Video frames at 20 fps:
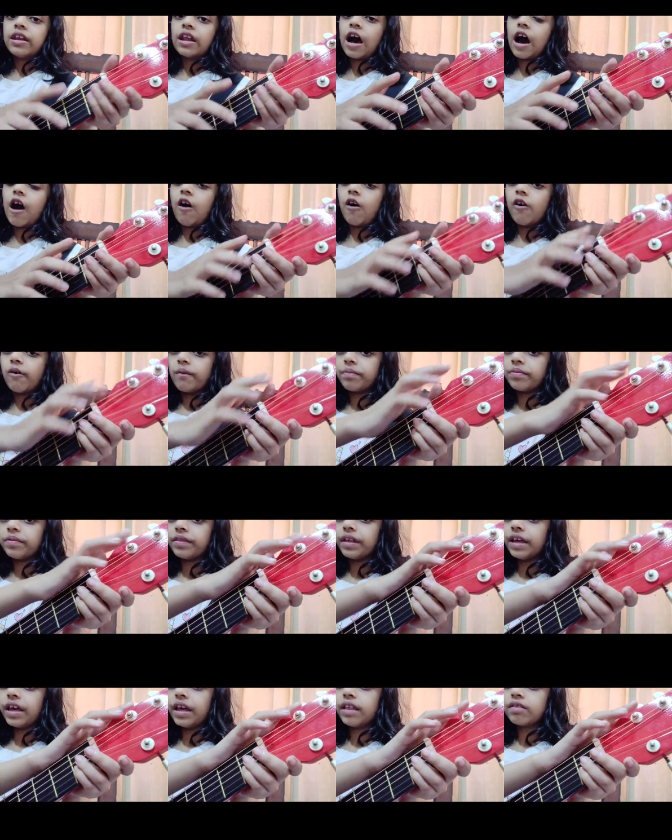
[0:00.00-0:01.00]
Now,
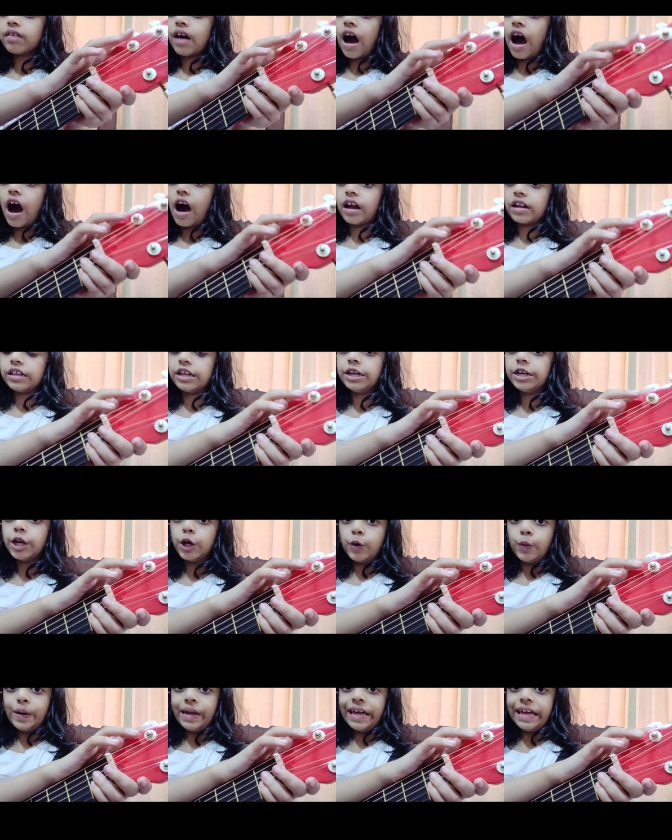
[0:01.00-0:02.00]
these are the
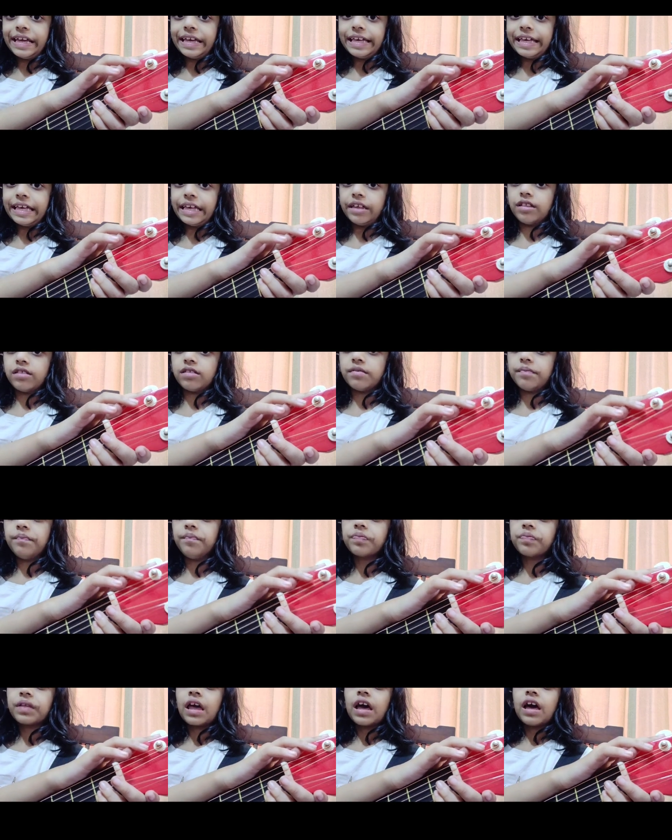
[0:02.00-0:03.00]
tuning keys.
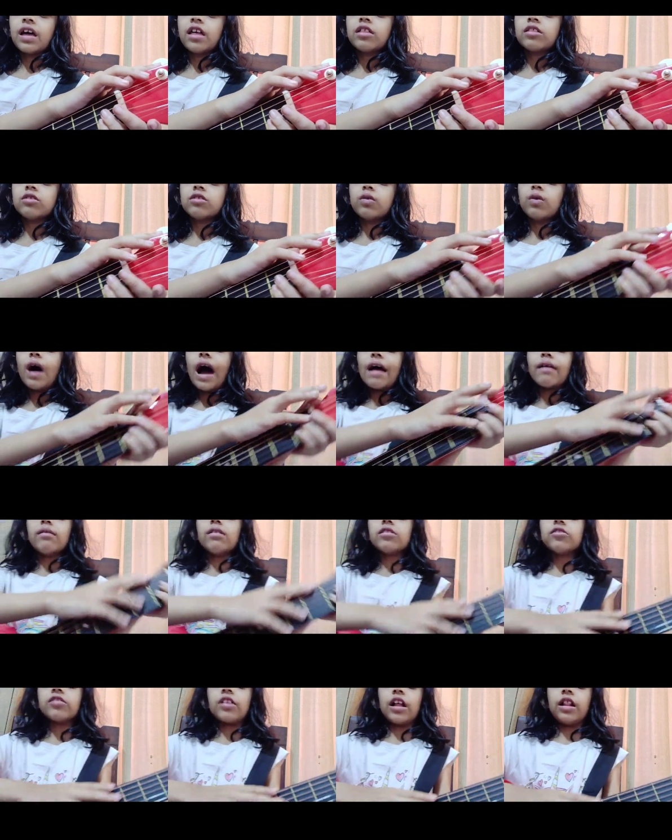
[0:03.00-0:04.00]
So, I
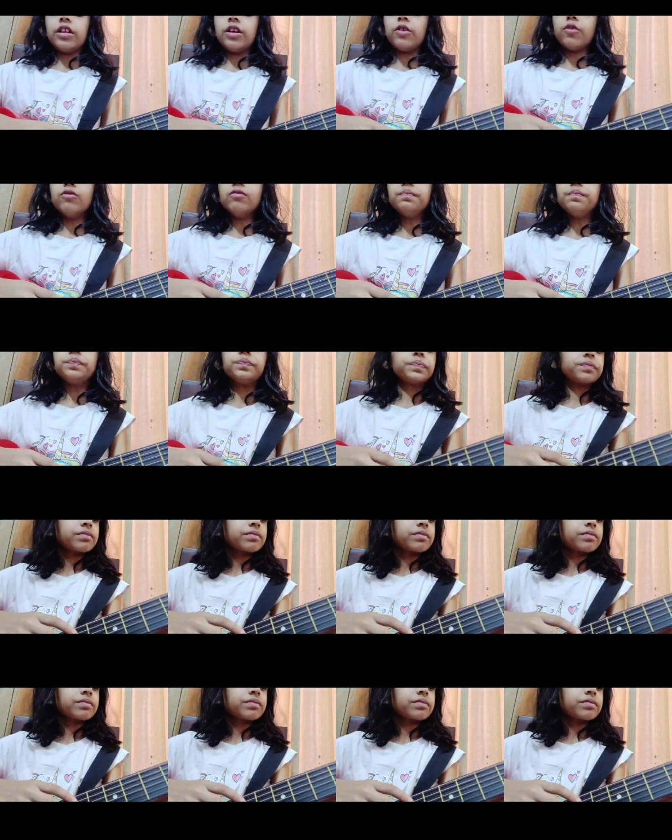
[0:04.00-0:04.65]
will tell you,